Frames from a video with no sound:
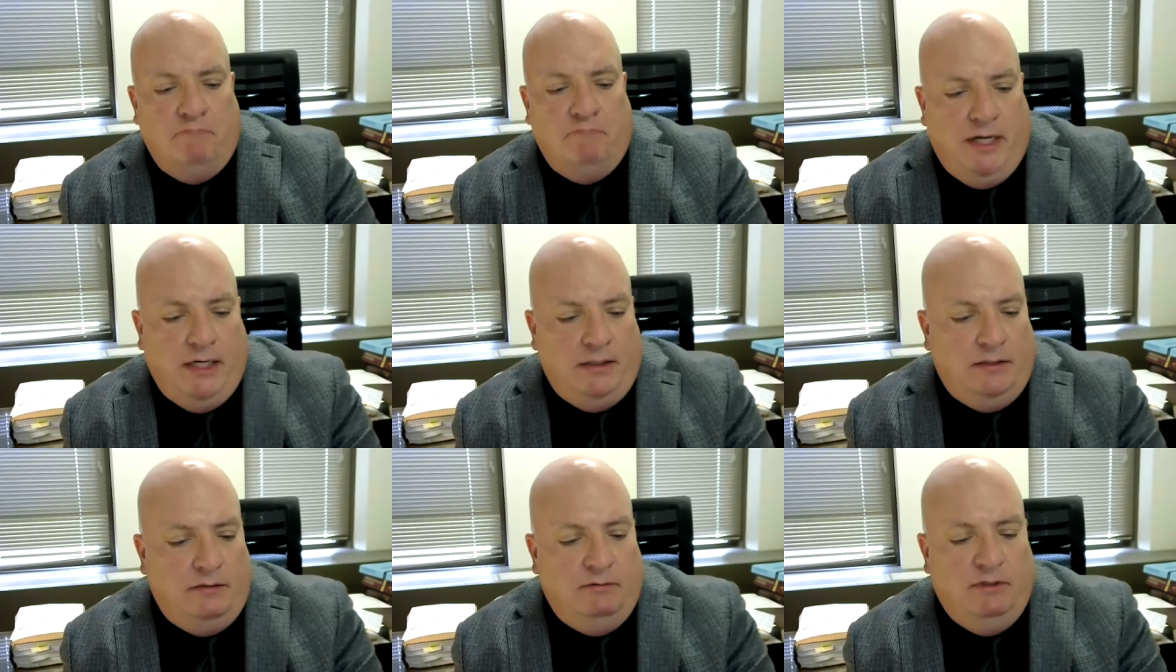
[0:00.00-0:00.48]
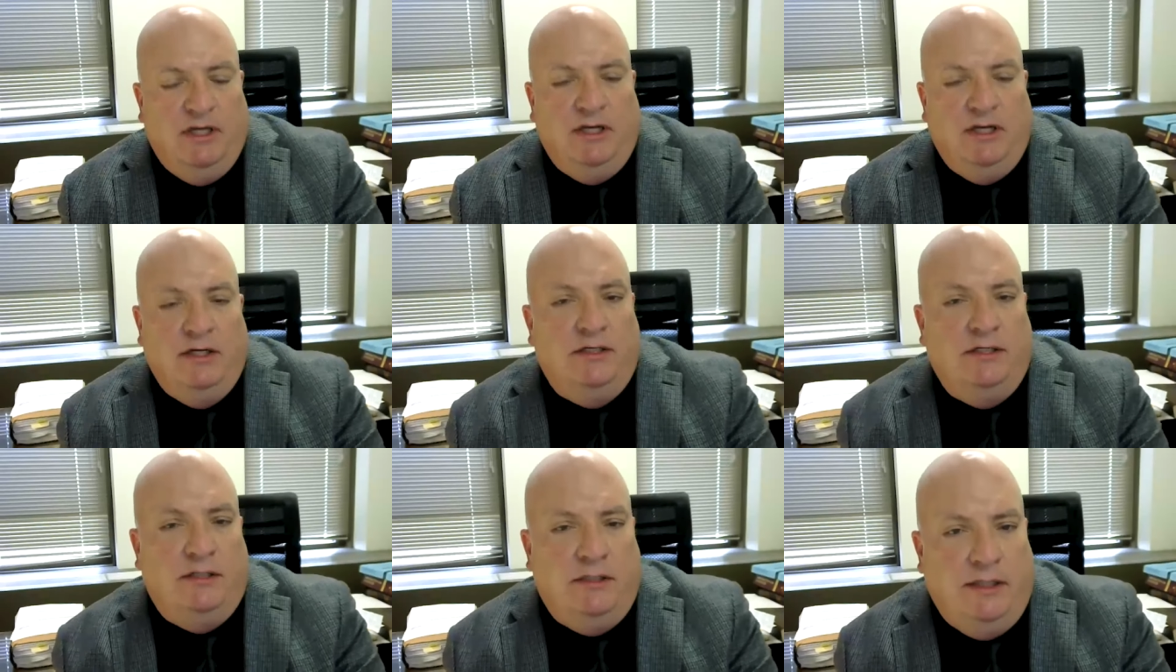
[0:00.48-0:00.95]
That's
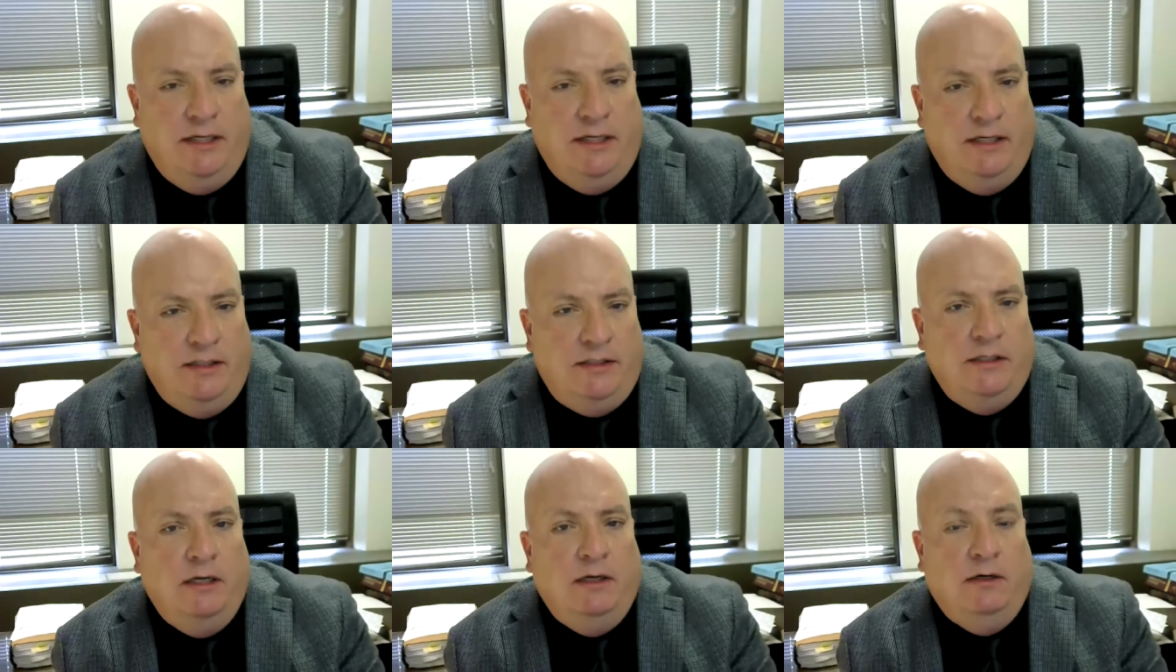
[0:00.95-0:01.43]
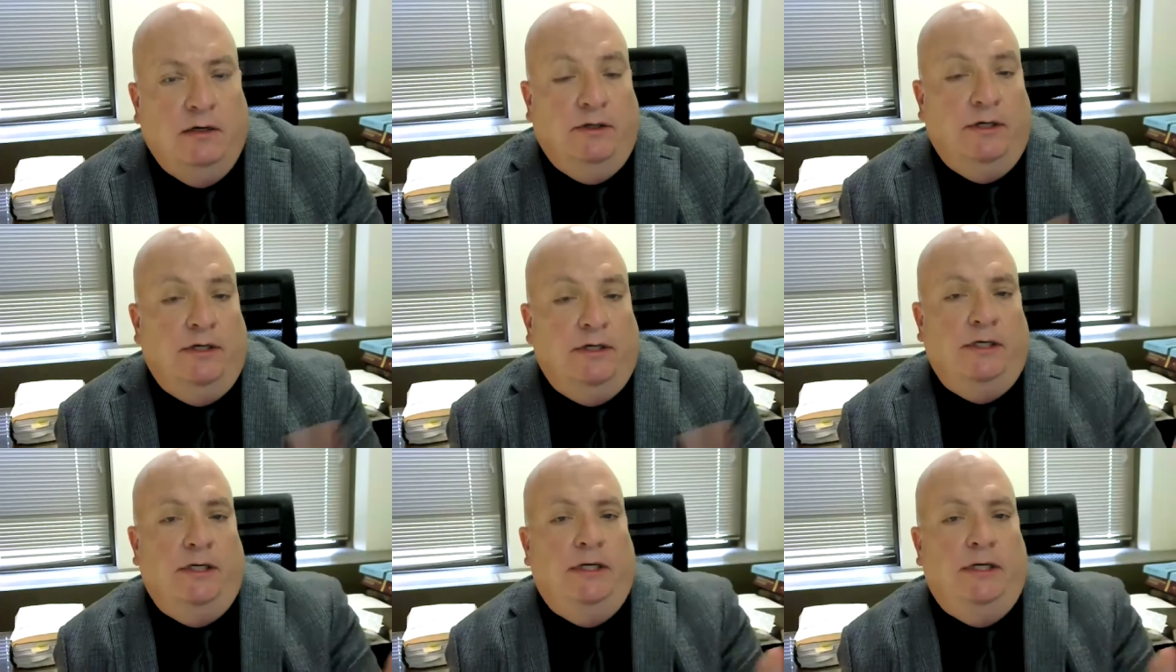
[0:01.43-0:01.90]
in a sense,
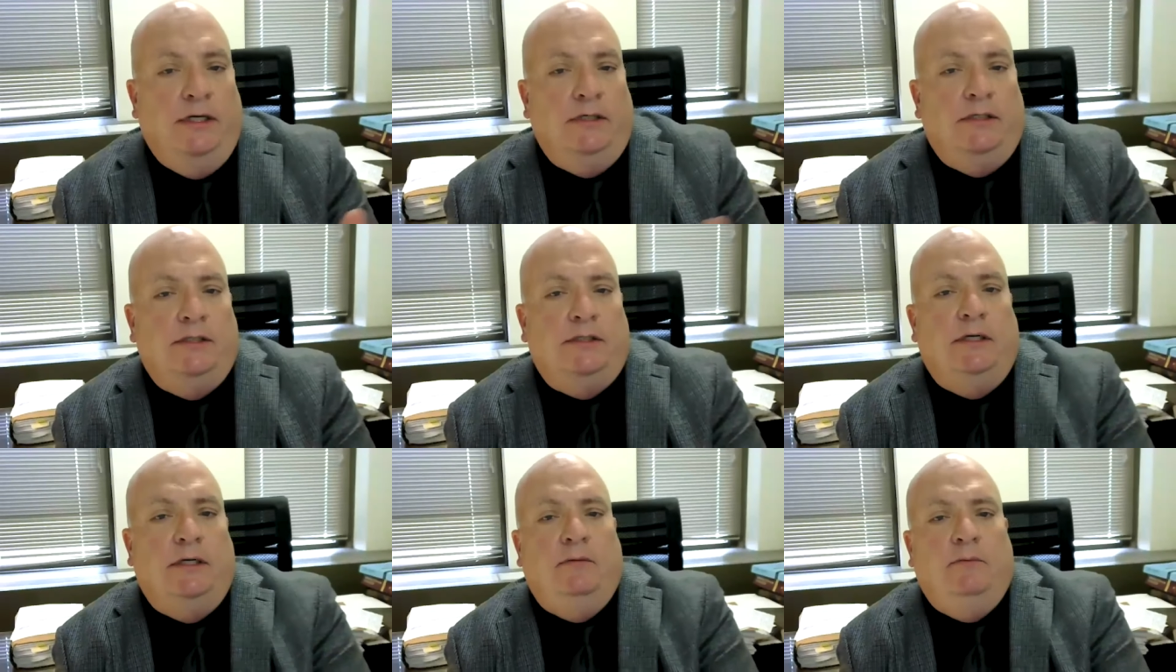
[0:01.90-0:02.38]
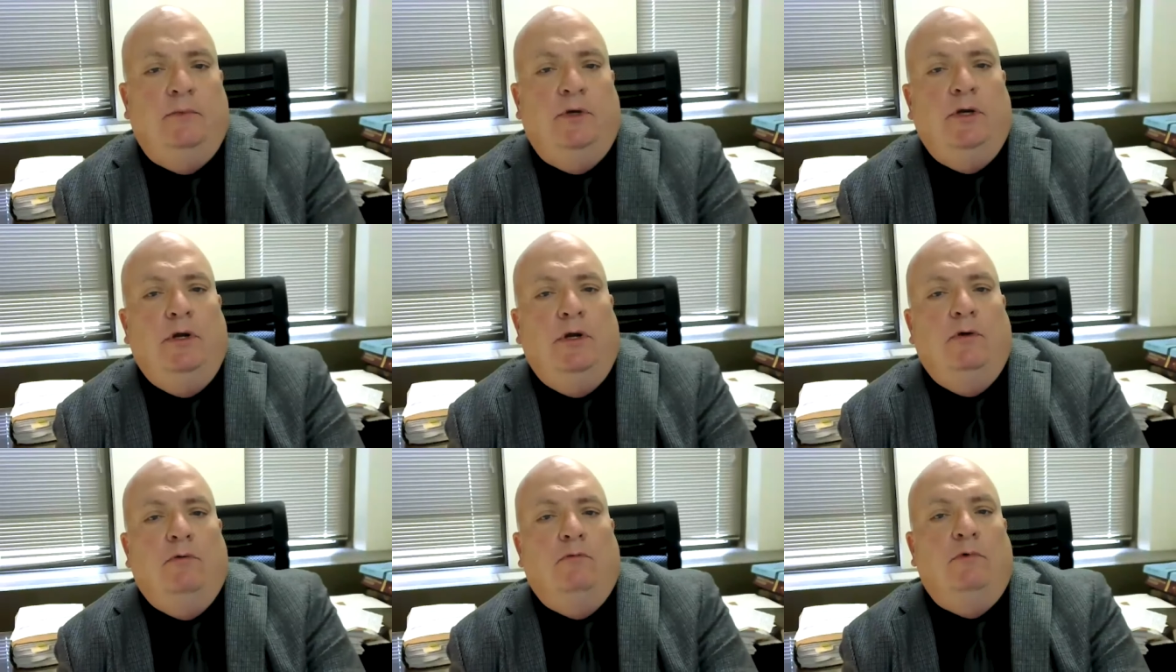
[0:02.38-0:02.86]
or in, in
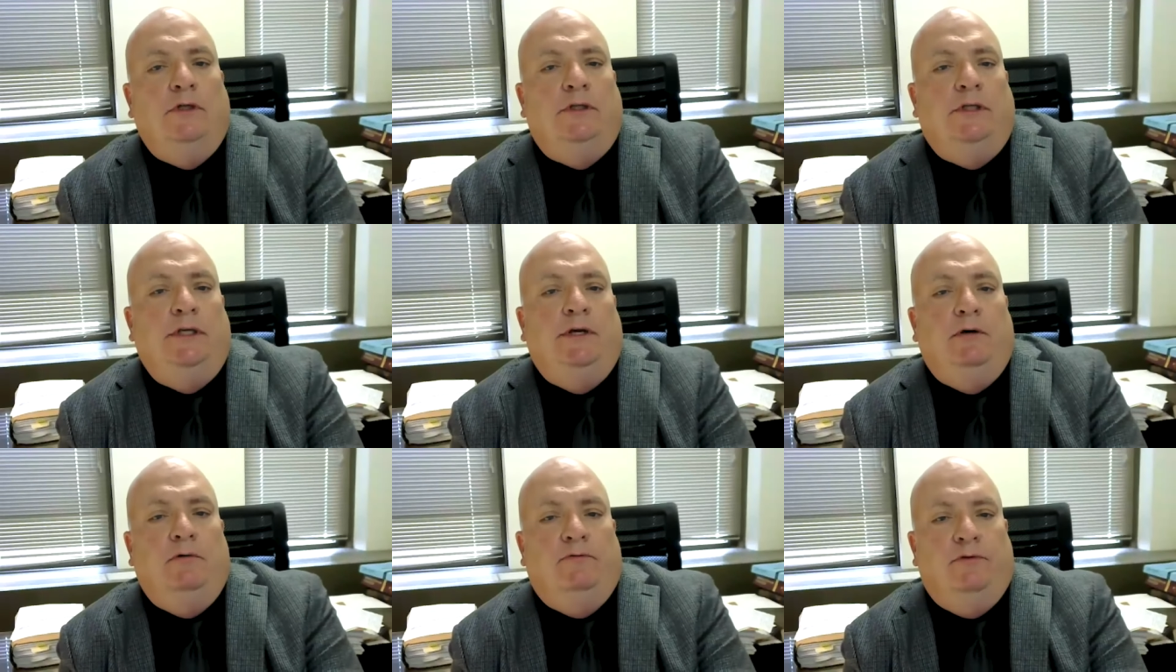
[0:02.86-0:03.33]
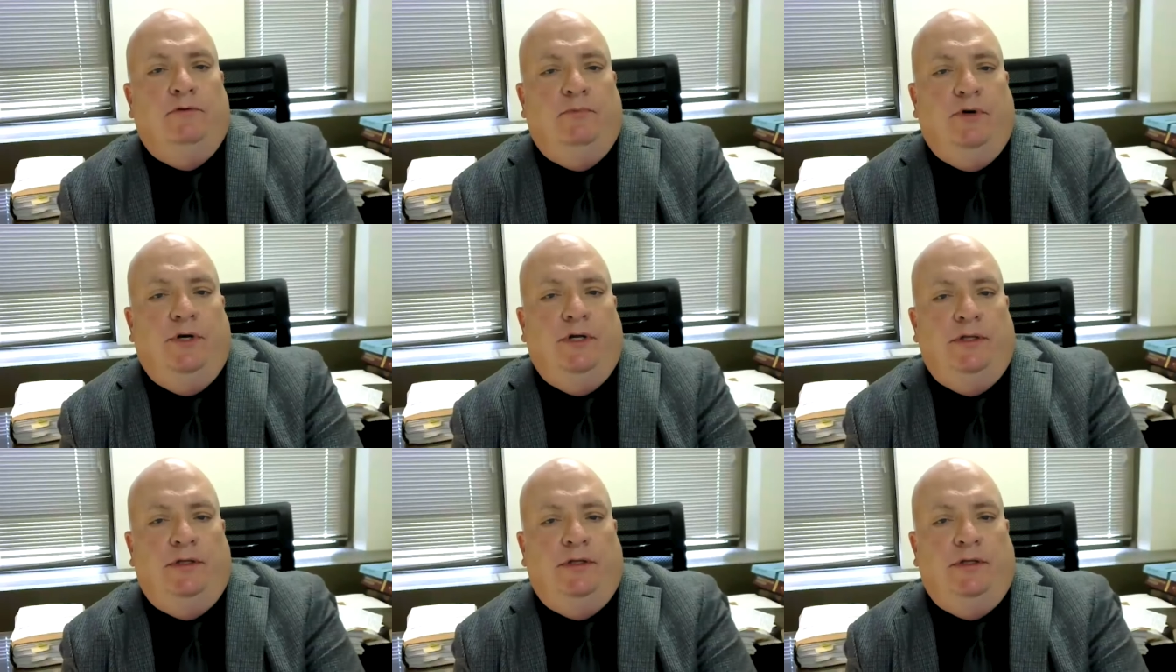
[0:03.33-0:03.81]
sum, what the
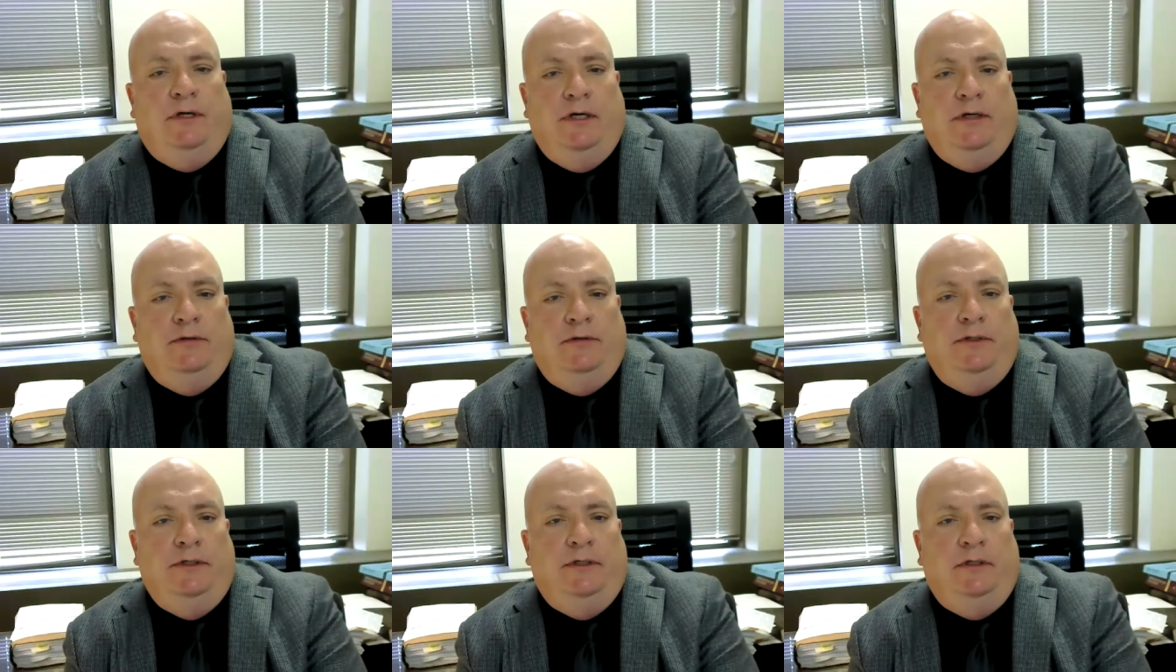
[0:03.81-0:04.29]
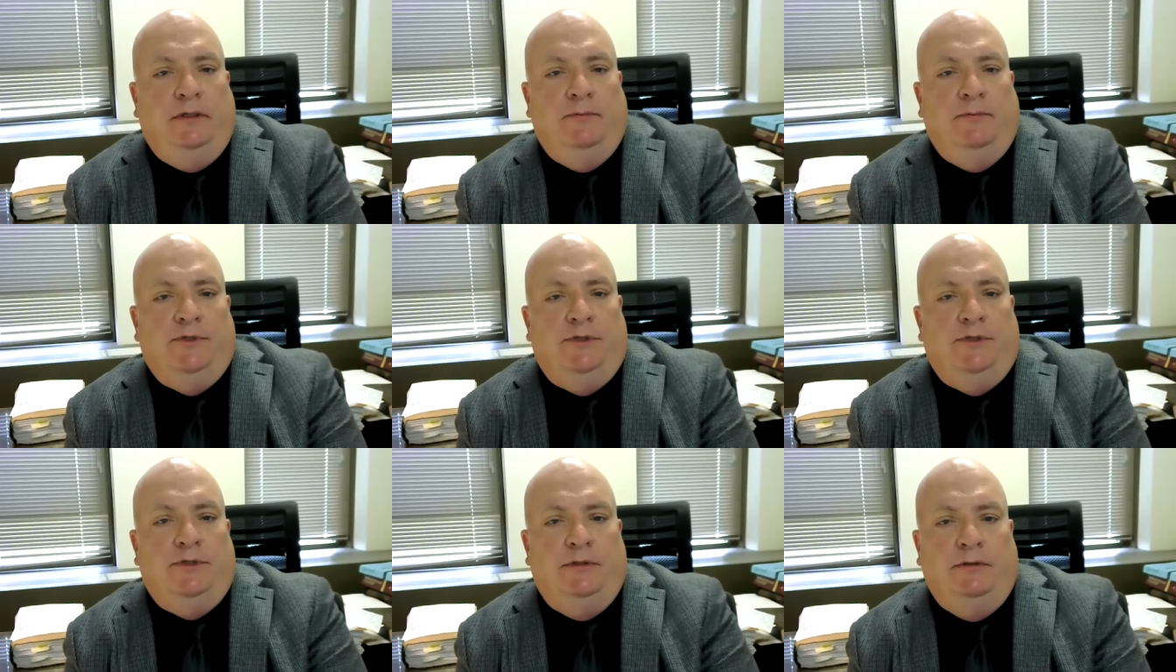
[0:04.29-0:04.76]
overbreadth doctrine
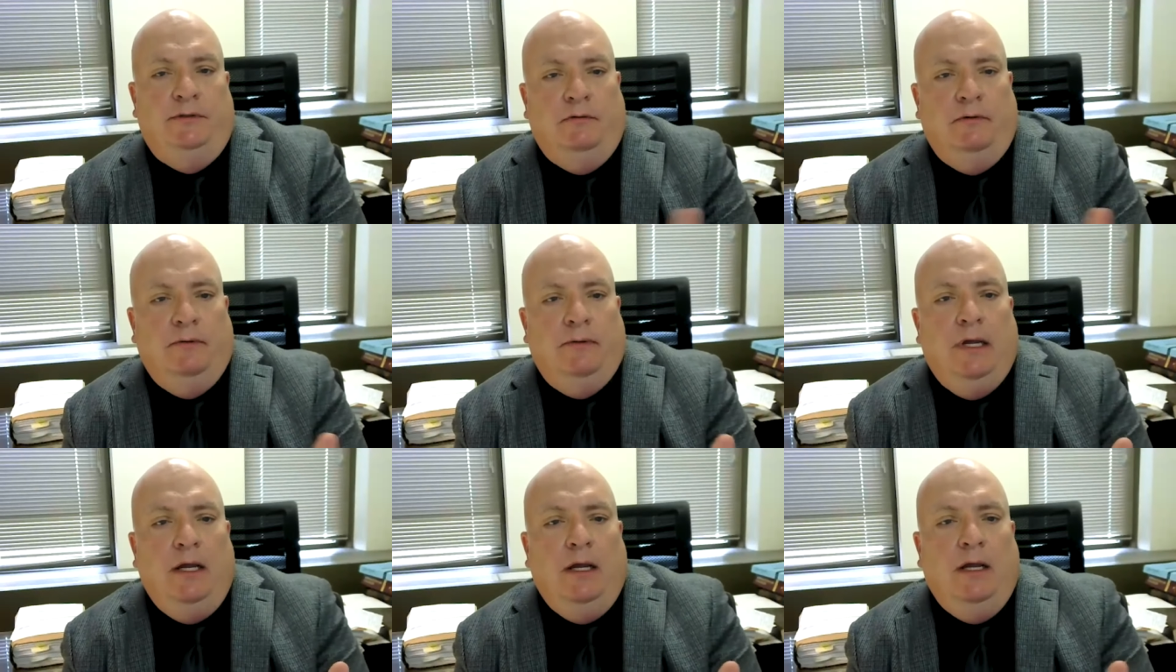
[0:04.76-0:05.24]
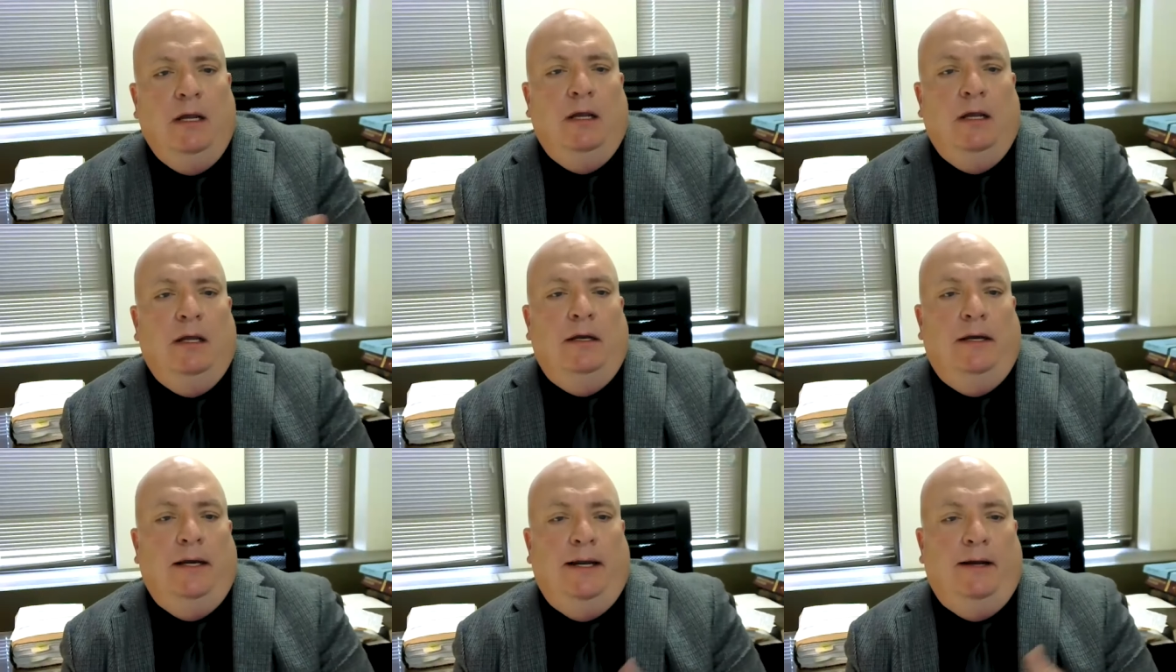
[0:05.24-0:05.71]
comes to.
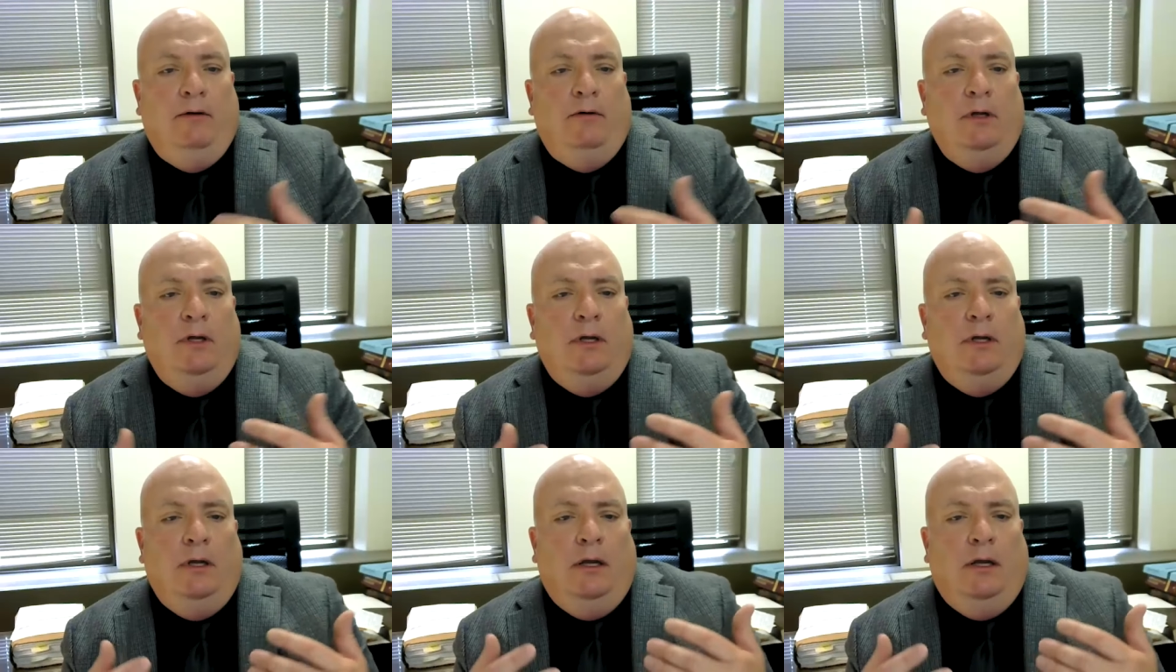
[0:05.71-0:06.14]
Now,